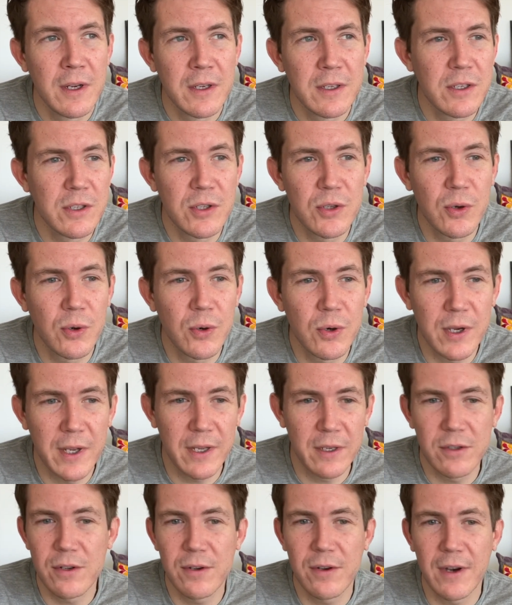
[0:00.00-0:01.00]
just
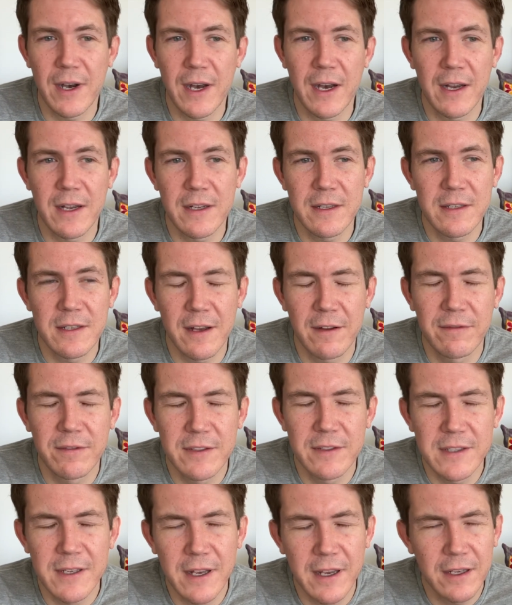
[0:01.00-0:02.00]
talking to your higher self
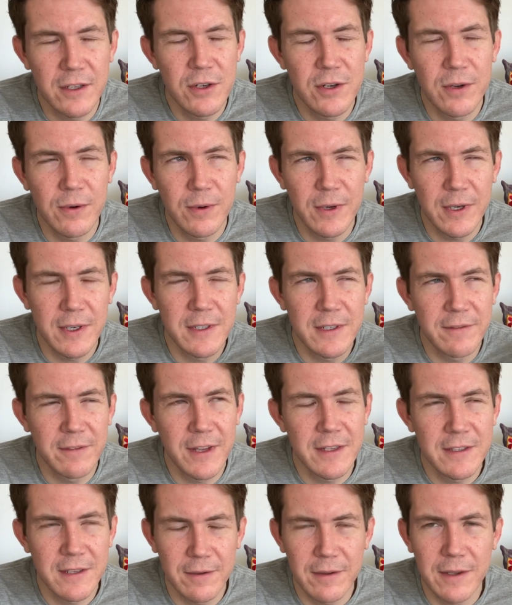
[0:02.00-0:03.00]
and saying, do you know what, if
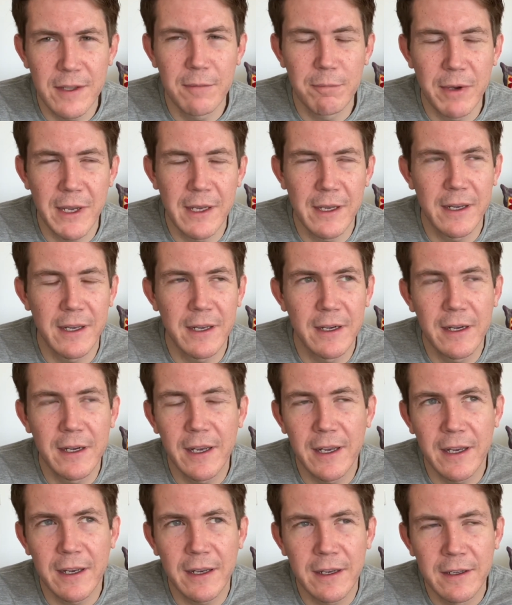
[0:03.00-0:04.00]
there's something bigger in
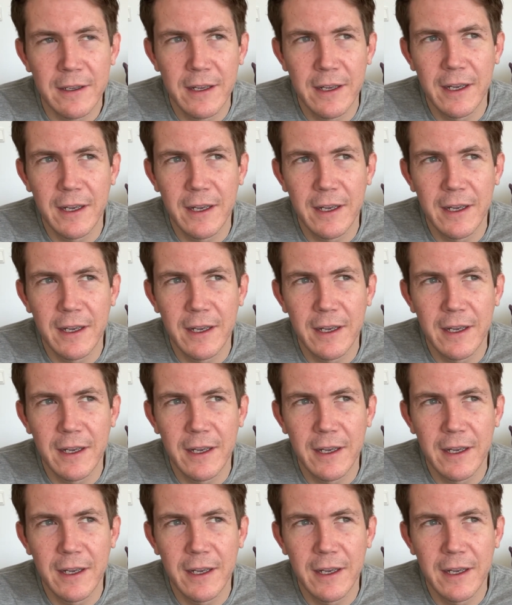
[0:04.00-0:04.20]
here,